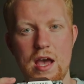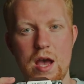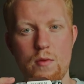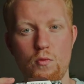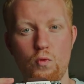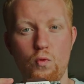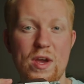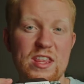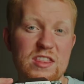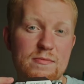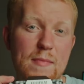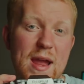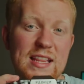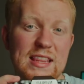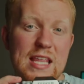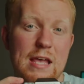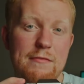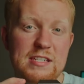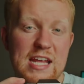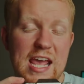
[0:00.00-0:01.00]
with my
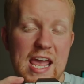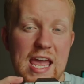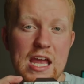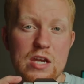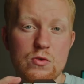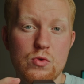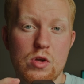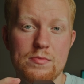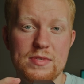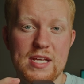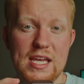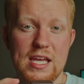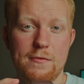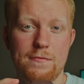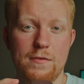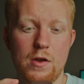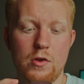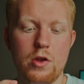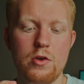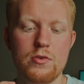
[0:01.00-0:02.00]
left hand while I'm taking
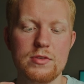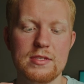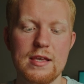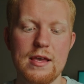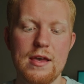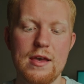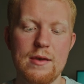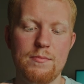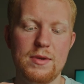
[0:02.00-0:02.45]
photos,